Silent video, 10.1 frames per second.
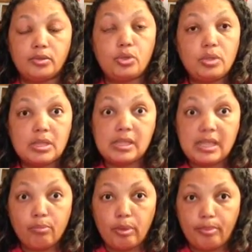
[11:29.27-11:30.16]
do the
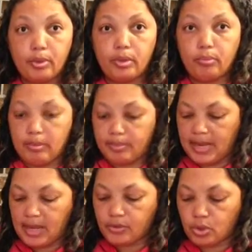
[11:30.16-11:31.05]
seam ripper and rip it
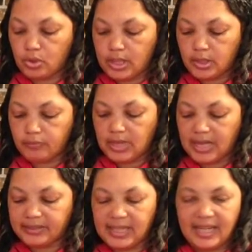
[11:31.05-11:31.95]
out so that you've
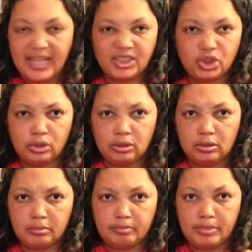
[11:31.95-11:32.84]
got that extra
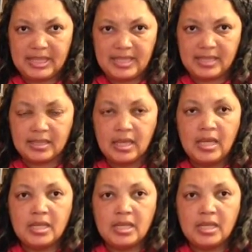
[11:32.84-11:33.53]
little piece,